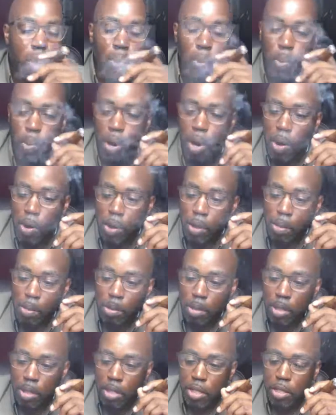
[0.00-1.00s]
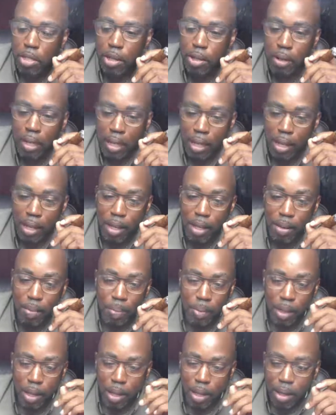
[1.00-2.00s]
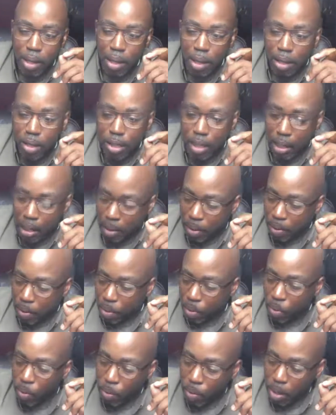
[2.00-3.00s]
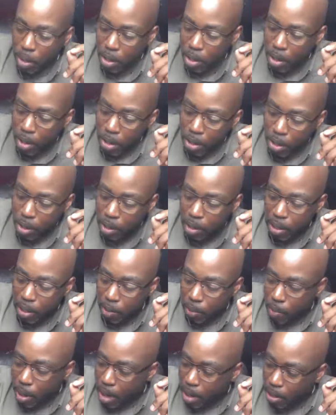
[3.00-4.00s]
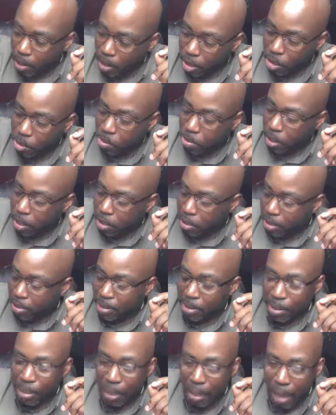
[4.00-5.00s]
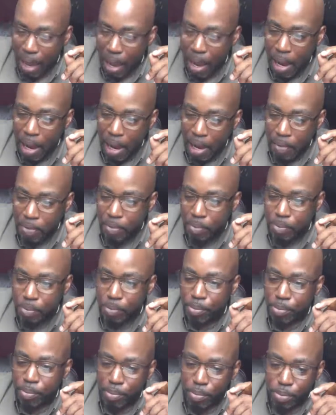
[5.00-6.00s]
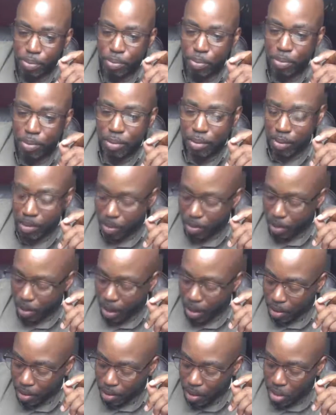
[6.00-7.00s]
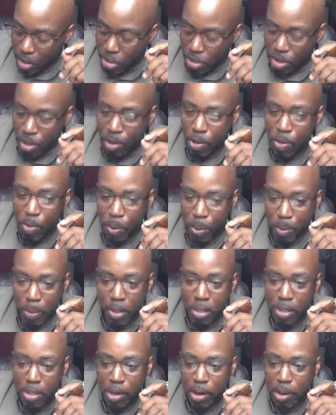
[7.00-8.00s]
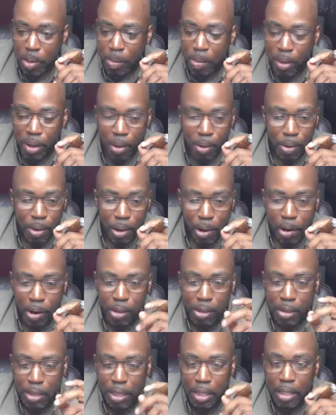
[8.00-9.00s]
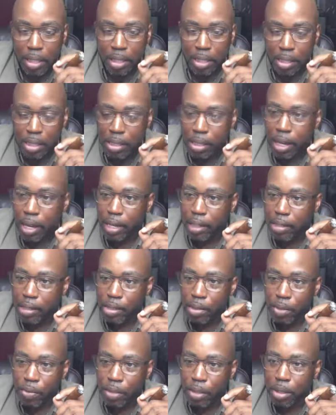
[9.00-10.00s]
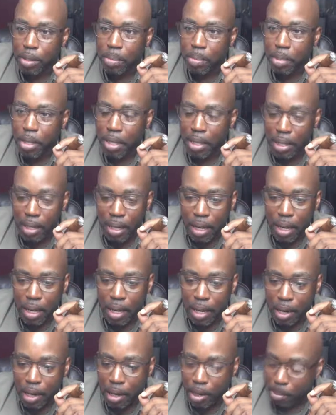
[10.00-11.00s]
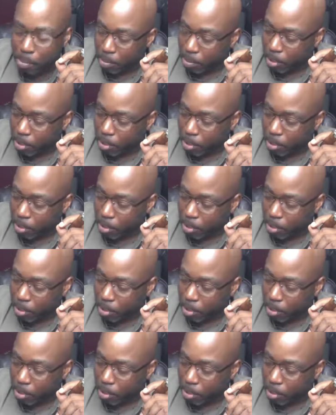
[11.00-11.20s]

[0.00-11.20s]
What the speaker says: Welcome to the show. Again, we are here at Erotic Expressions Live, the show where we talk about all things sex over your midday hump.